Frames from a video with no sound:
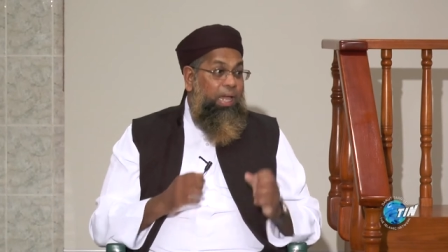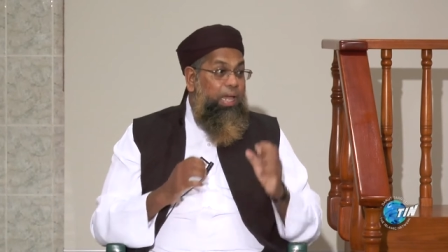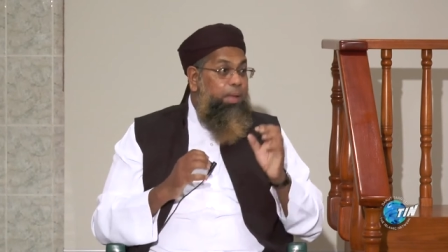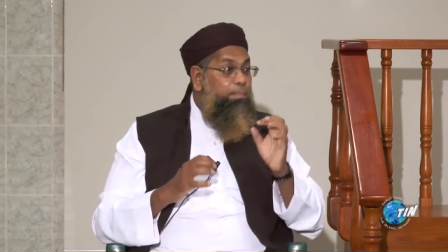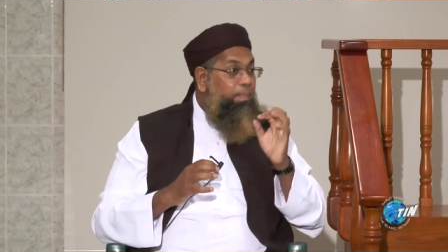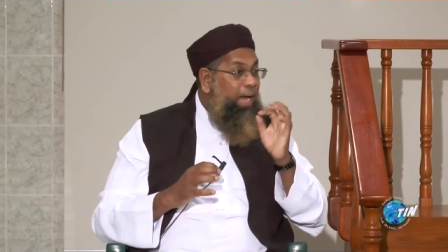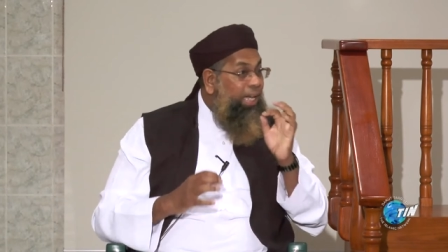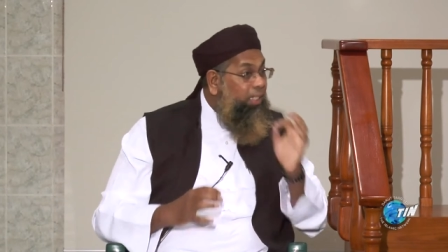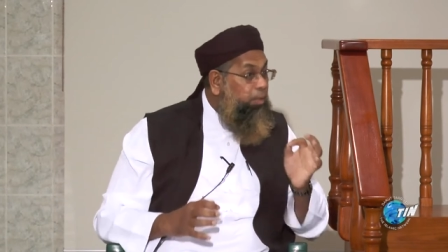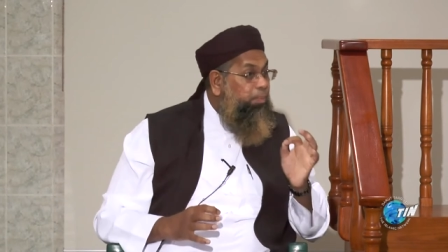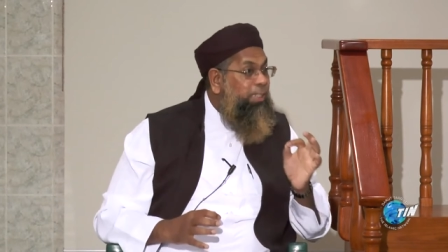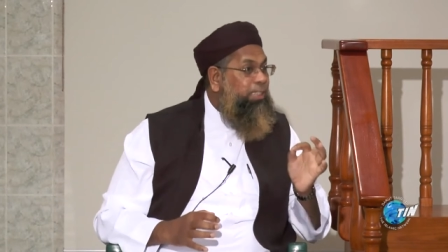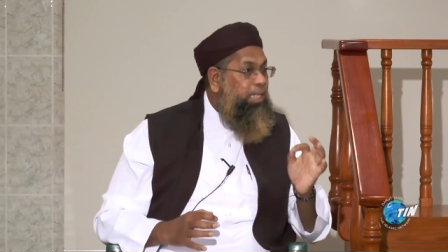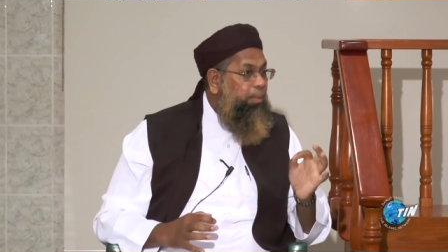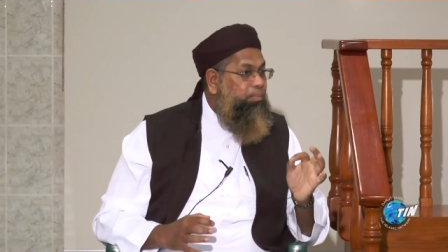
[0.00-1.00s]
he might
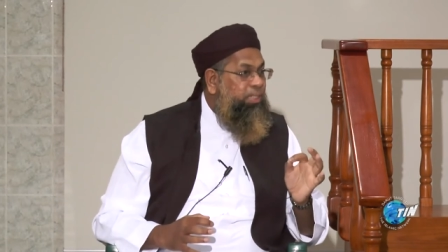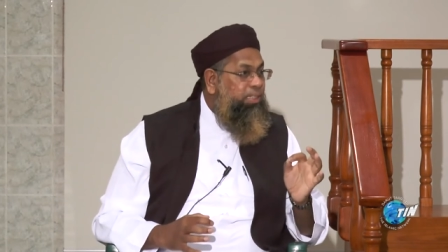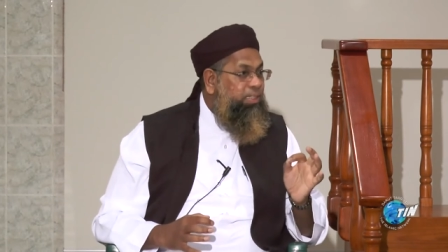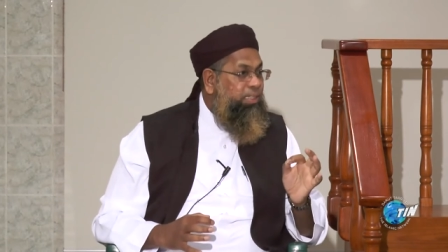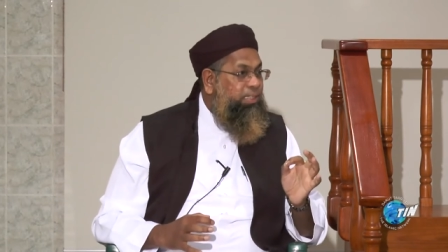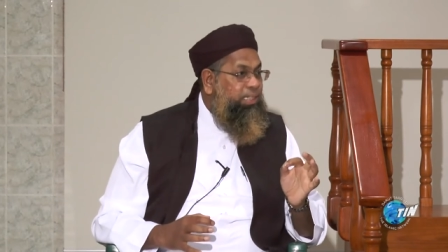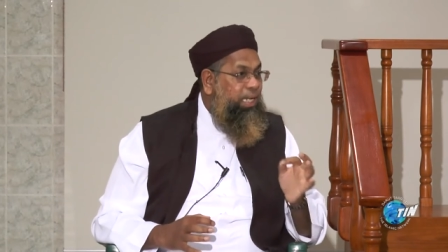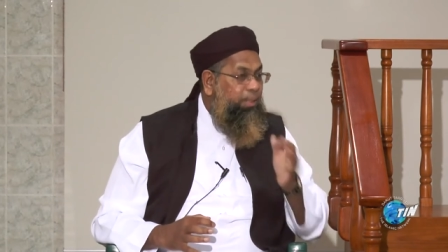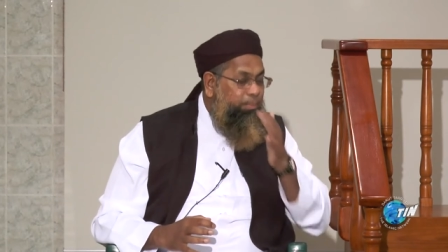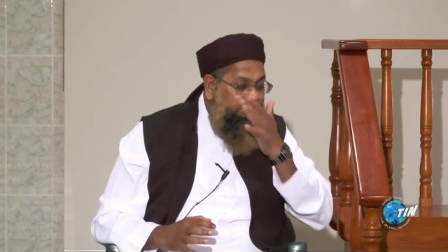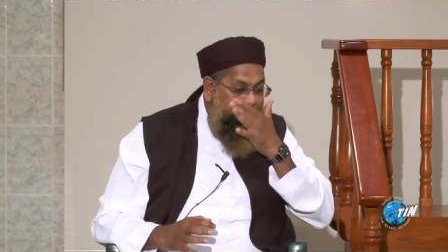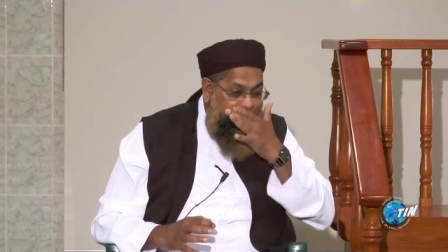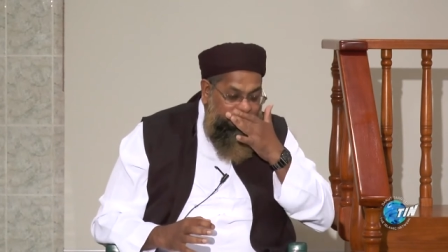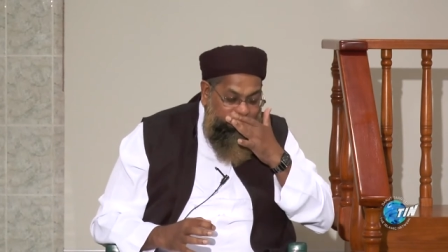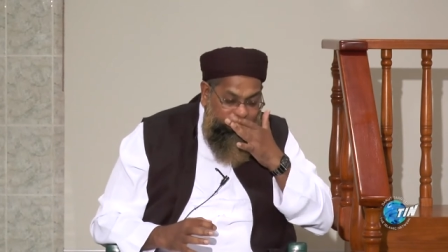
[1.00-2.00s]
be tempted to say it,
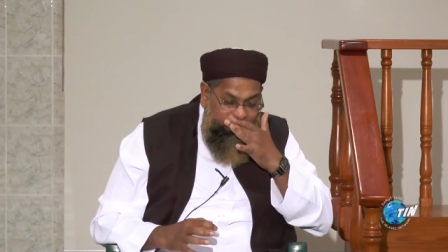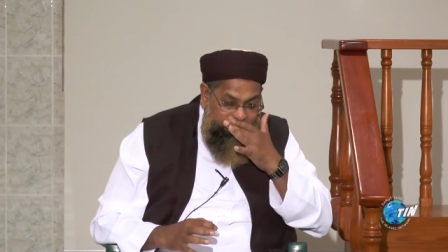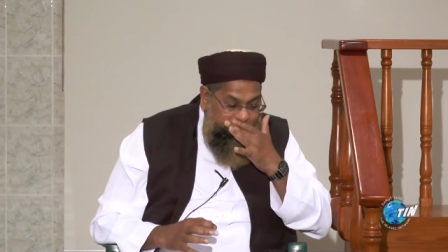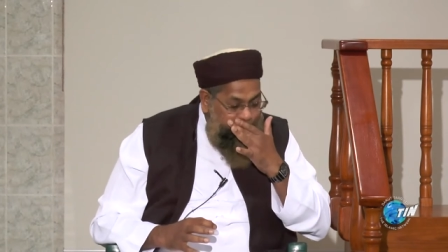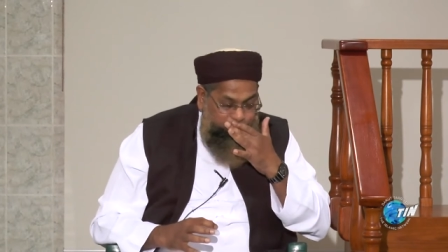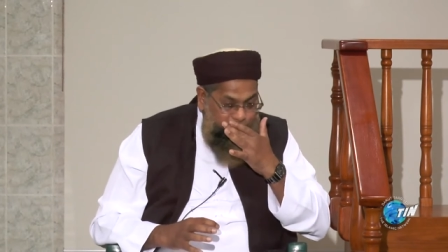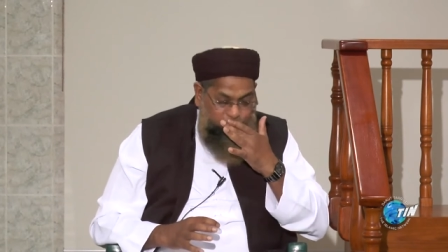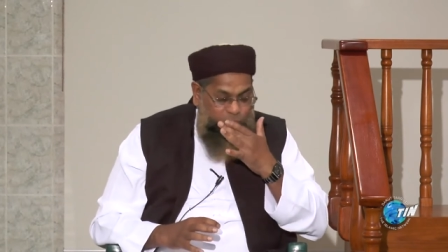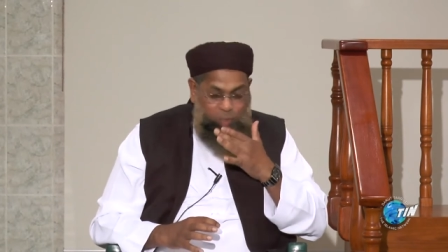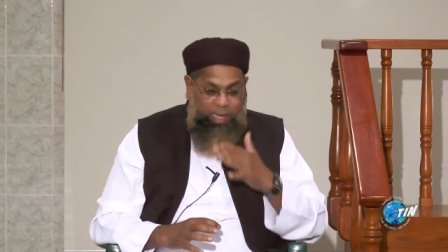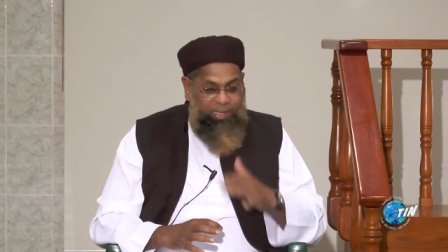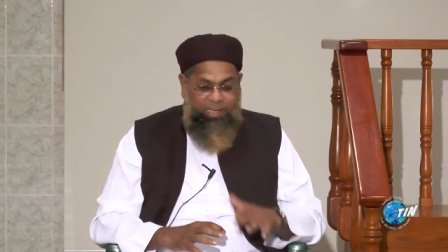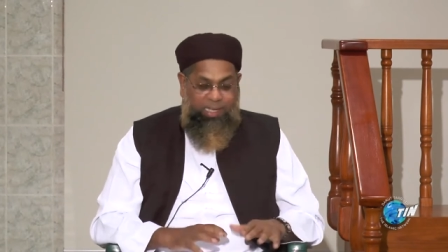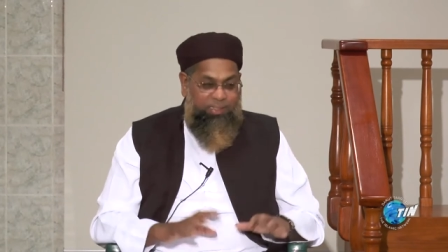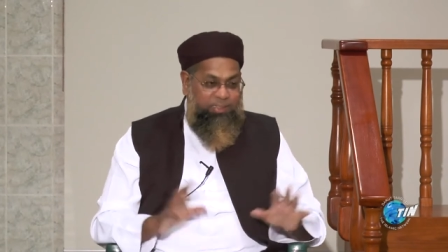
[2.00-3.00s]
but then he will say, No,
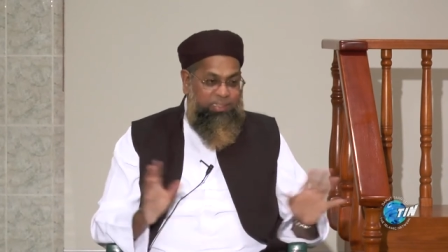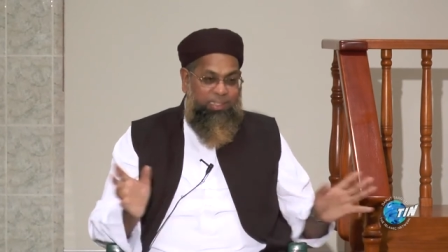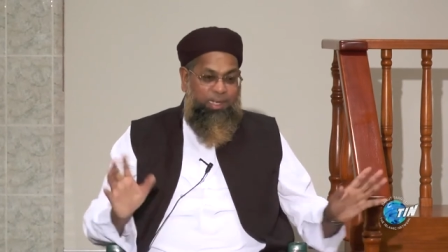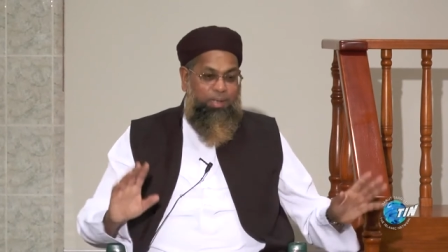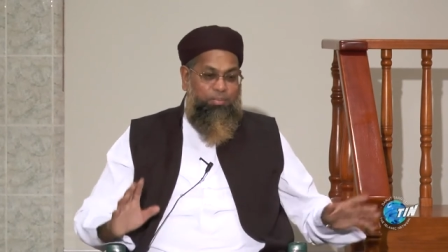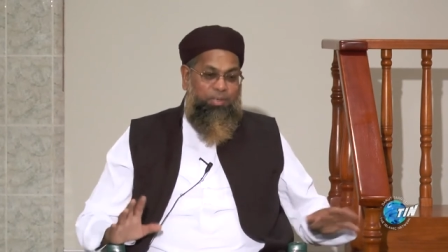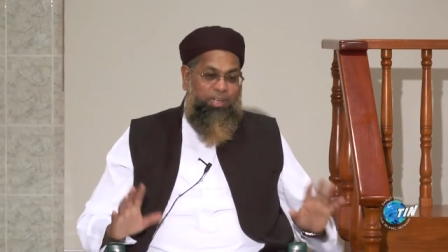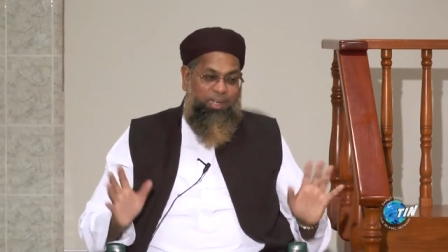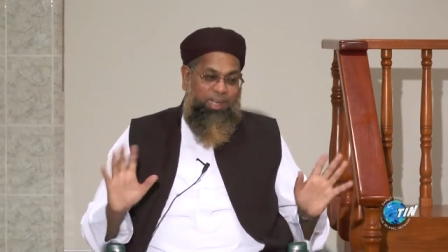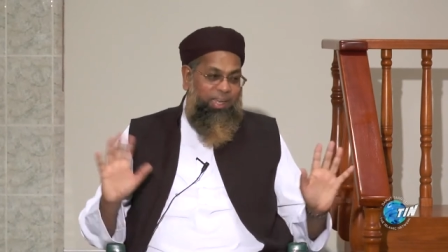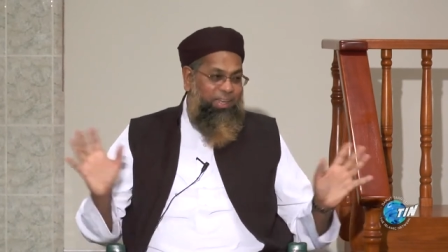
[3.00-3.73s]
I can't say that, brother.